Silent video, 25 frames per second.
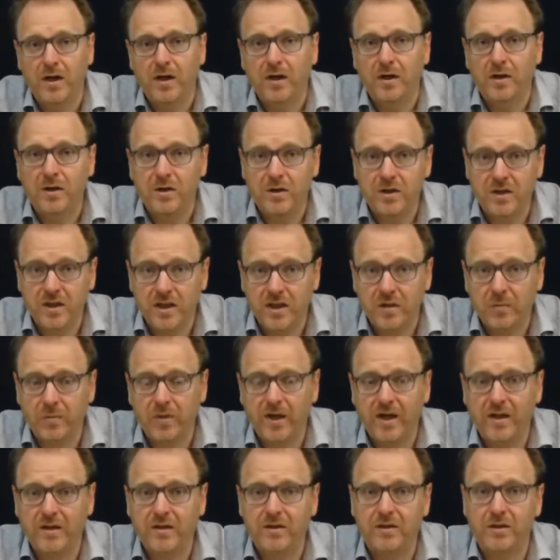you see a
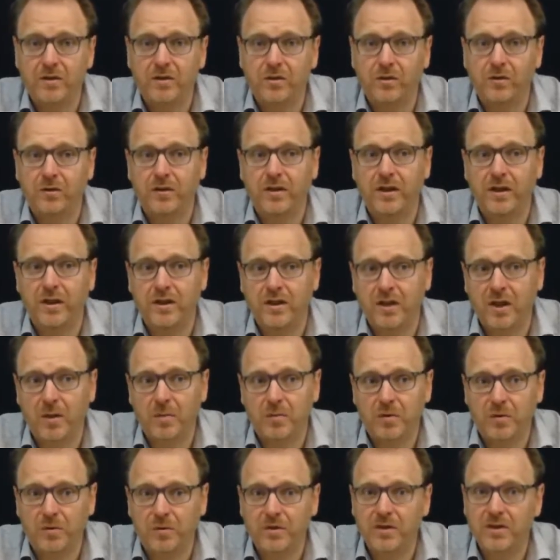pattern or the next time
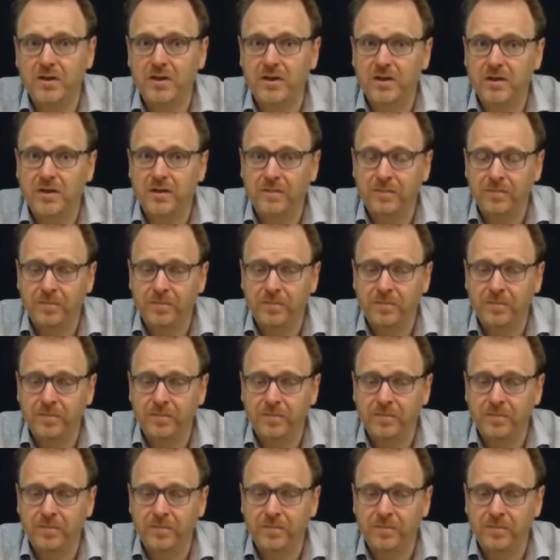you visit